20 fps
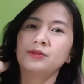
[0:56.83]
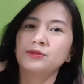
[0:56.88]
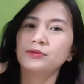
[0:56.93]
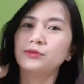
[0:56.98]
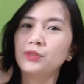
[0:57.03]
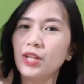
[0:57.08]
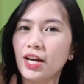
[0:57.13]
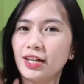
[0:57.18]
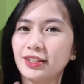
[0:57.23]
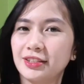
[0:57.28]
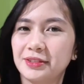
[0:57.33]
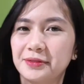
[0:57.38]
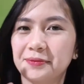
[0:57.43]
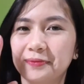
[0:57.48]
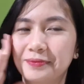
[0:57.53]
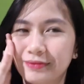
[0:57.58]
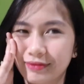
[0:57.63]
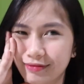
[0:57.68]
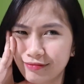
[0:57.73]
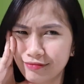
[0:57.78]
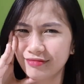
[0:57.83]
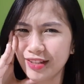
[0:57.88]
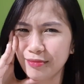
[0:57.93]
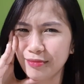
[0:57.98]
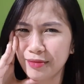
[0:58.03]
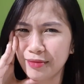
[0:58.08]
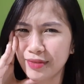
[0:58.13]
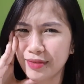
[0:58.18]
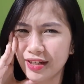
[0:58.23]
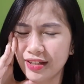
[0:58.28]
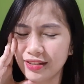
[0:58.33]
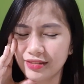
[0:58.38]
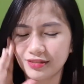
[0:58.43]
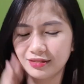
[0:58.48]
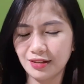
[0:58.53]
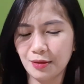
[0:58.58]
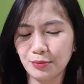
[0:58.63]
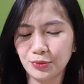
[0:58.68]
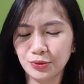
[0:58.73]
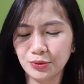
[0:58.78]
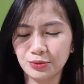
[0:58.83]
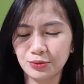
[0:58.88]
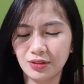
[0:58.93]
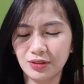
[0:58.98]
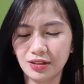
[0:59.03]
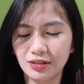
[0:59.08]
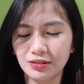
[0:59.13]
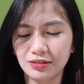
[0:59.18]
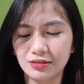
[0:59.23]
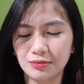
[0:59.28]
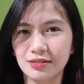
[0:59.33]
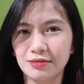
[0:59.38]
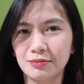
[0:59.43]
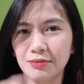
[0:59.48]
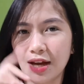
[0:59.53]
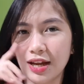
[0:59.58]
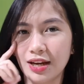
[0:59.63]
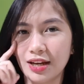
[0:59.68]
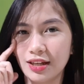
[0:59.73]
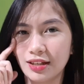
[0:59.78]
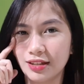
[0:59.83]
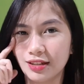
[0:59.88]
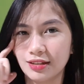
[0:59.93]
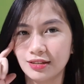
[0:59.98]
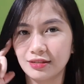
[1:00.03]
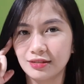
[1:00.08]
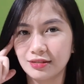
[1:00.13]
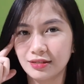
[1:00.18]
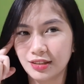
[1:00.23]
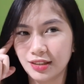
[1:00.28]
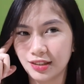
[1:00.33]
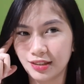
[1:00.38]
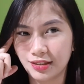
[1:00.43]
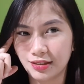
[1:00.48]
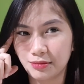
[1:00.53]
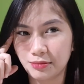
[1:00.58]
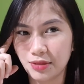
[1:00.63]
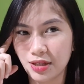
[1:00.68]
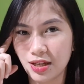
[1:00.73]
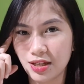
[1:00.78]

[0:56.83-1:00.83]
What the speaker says: vlog. Tama ba? Ambot we. Pala na. Na